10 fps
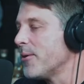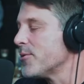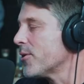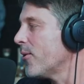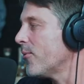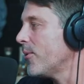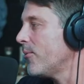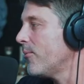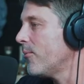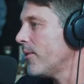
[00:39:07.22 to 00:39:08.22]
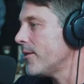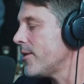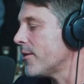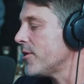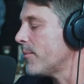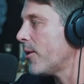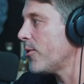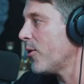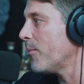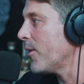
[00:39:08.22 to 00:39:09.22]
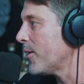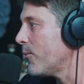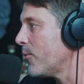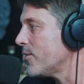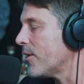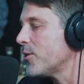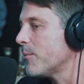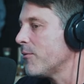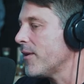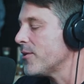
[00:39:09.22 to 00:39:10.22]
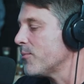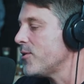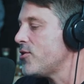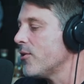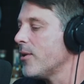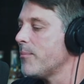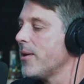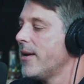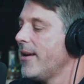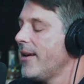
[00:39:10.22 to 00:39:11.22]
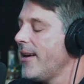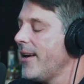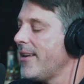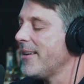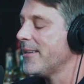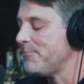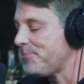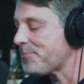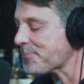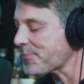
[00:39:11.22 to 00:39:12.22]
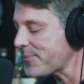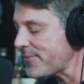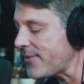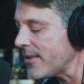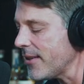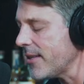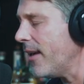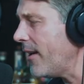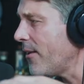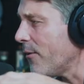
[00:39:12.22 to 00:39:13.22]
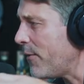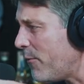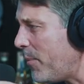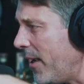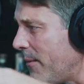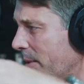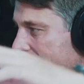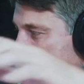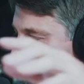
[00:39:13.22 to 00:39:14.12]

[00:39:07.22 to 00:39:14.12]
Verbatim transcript: years ago, we uh, taught a seminar in Nuremberg and then we went to Oktoberfest and we show up and um, like, I don't know if you've been, but it's